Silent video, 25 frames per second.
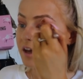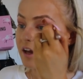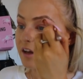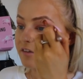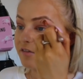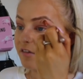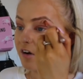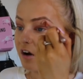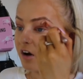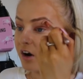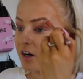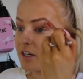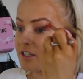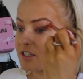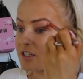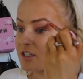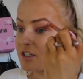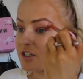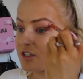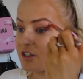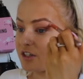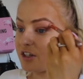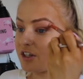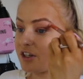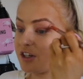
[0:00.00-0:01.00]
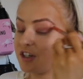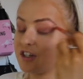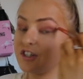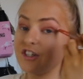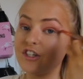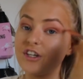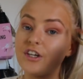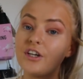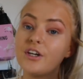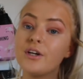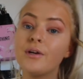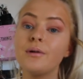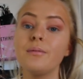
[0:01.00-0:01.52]
if I didn't do
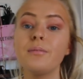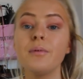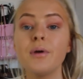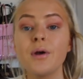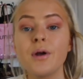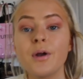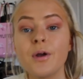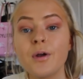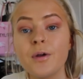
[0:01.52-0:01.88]
YouTube,